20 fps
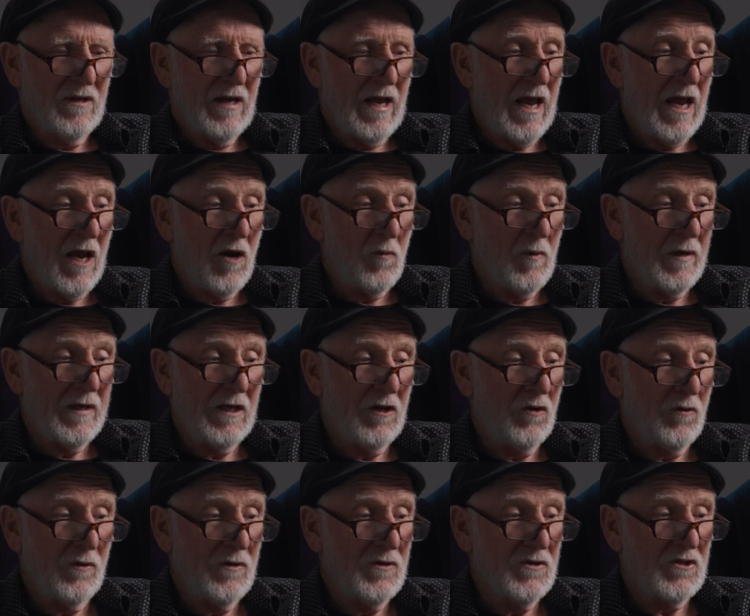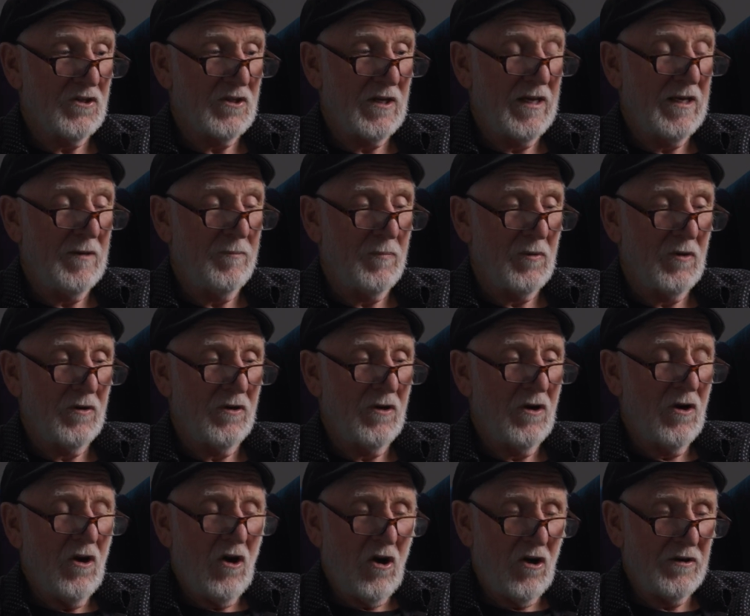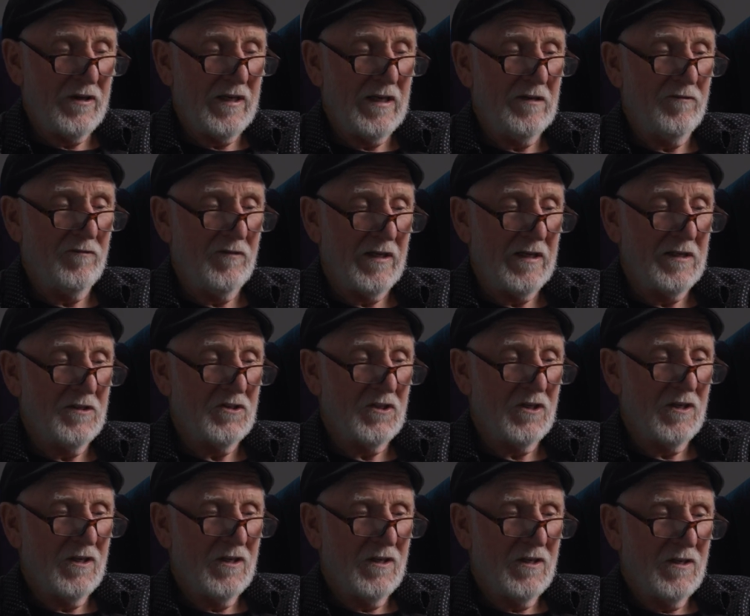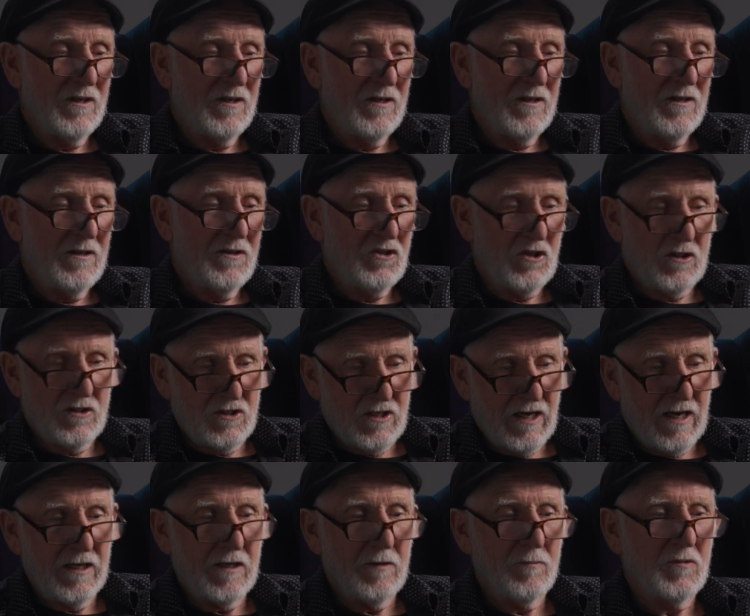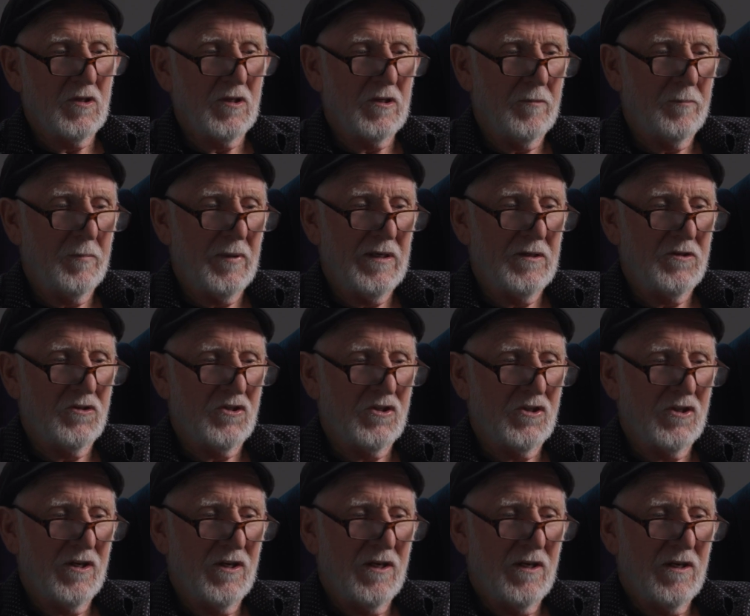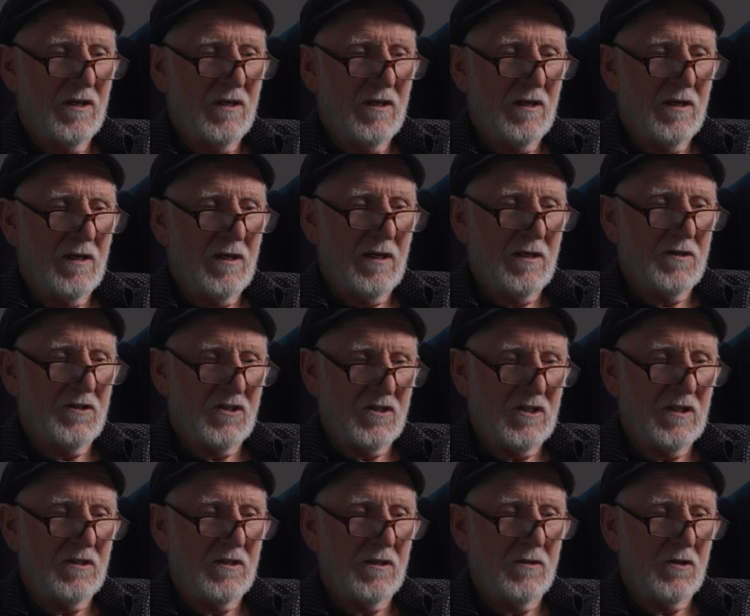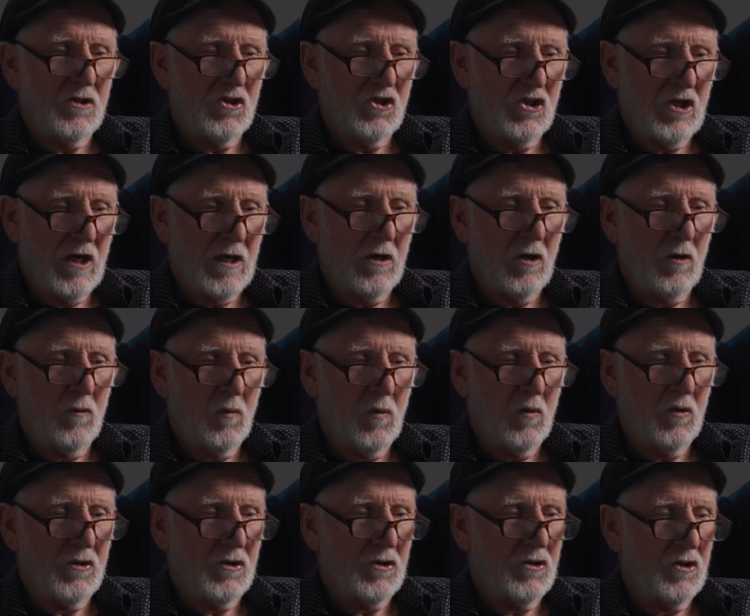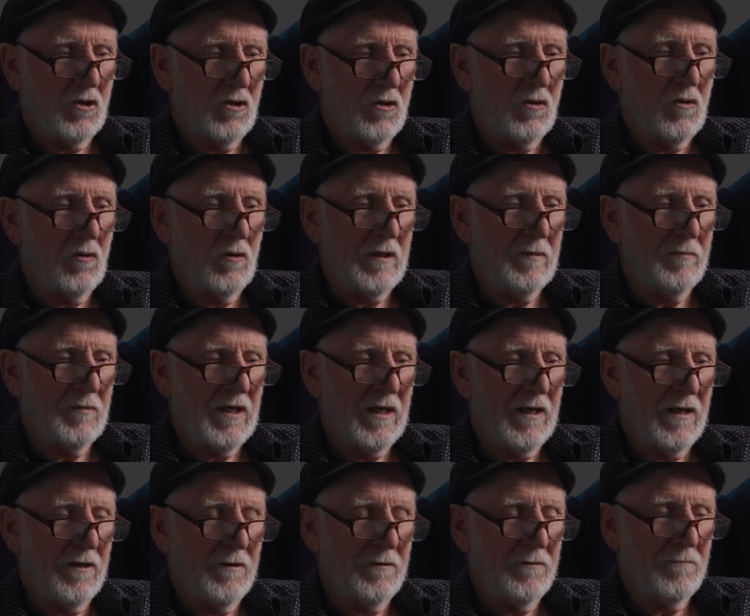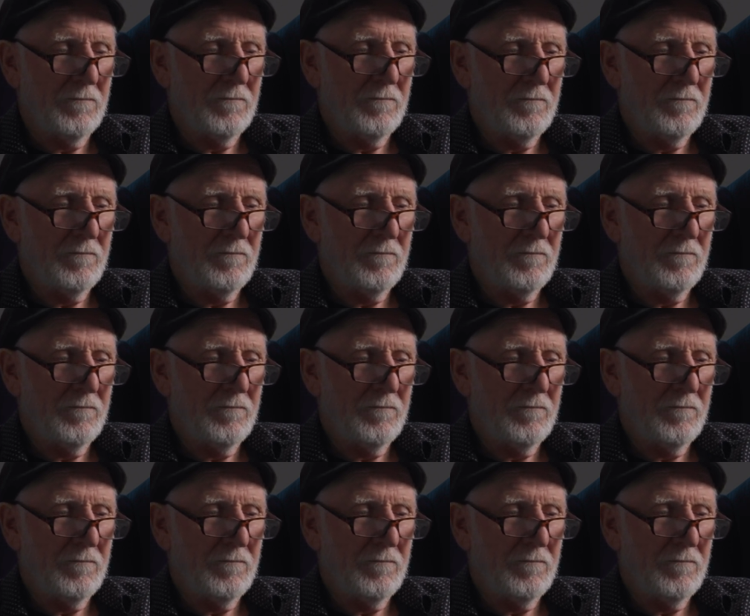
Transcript: how when he couldn't sleep on hot evenings, she'd take him to the beach and sit in the shallow water to cool him down.